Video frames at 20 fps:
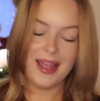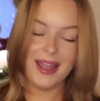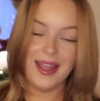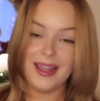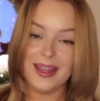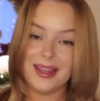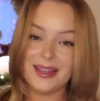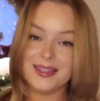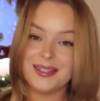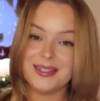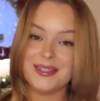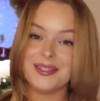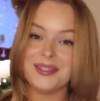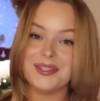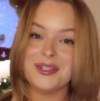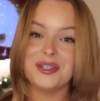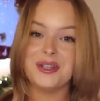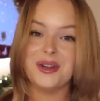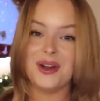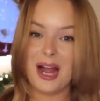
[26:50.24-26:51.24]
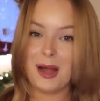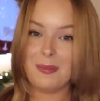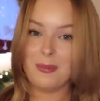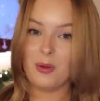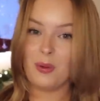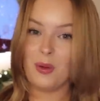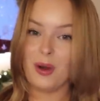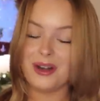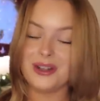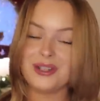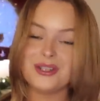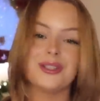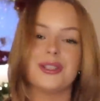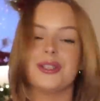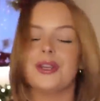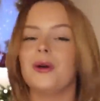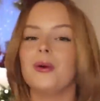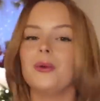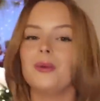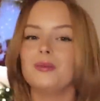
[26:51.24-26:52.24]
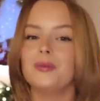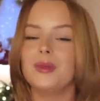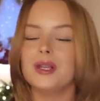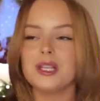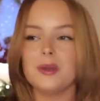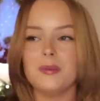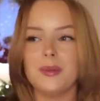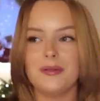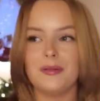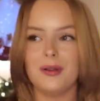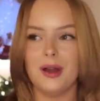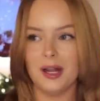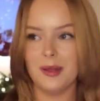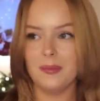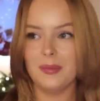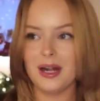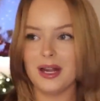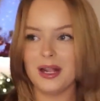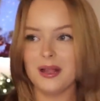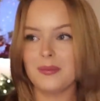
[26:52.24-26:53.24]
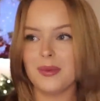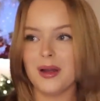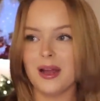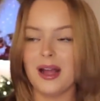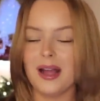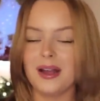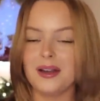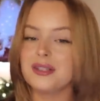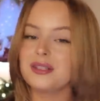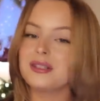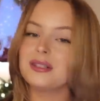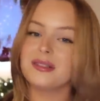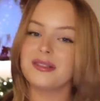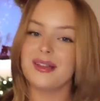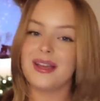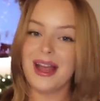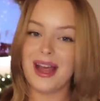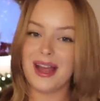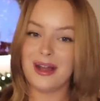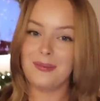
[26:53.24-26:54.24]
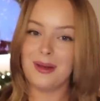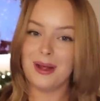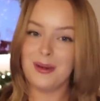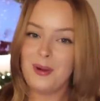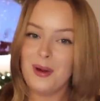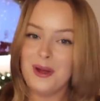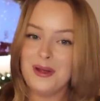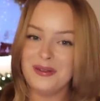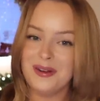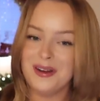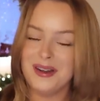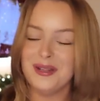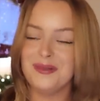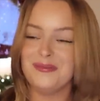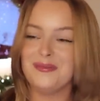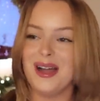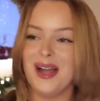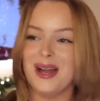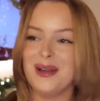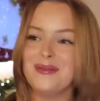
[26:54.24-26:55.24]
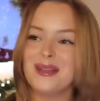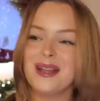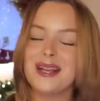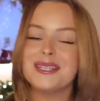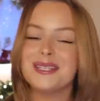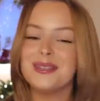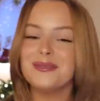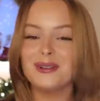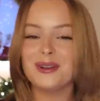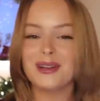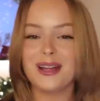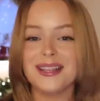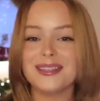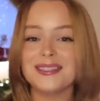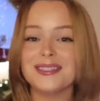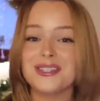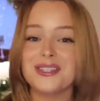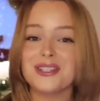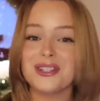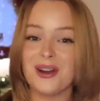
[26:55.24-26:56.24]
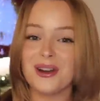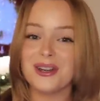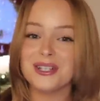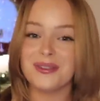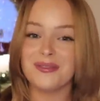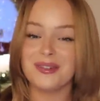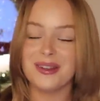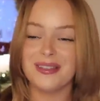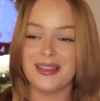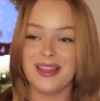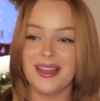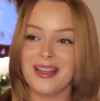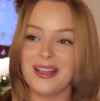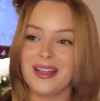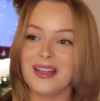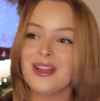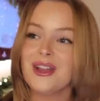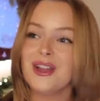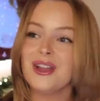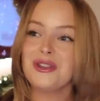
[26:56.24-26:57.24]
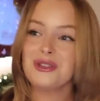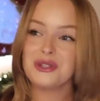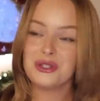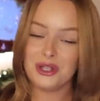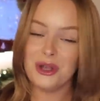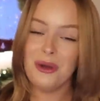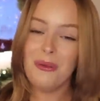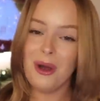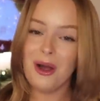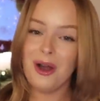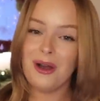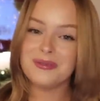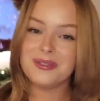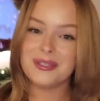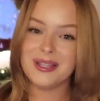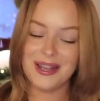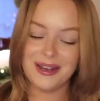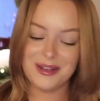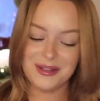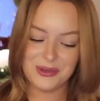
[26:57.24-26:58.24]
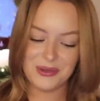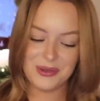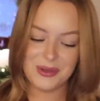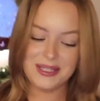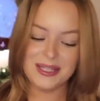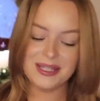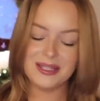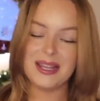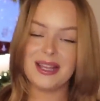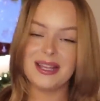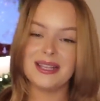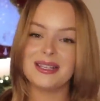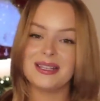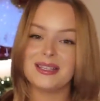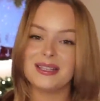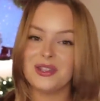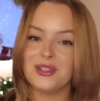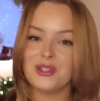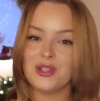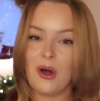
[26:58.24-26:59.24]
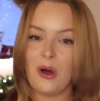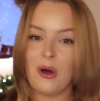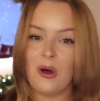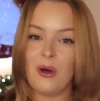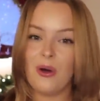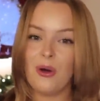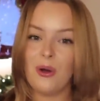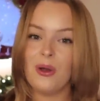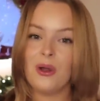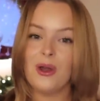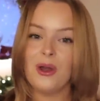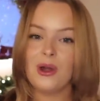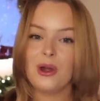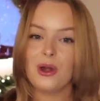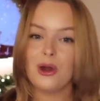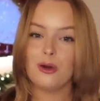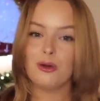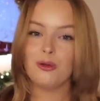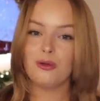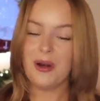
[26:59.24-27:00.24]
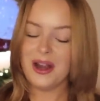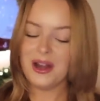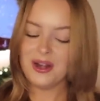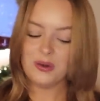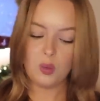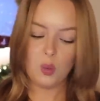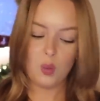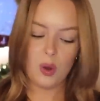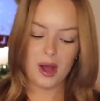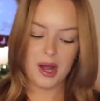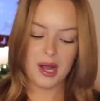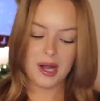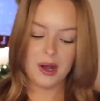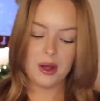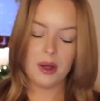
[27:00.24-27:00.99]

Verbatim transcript: and your Apple Watch. So this could be for anybody, but I just had my boyfriend in mind because he forgets to charge everything so often. So this is nice because it's all right in one,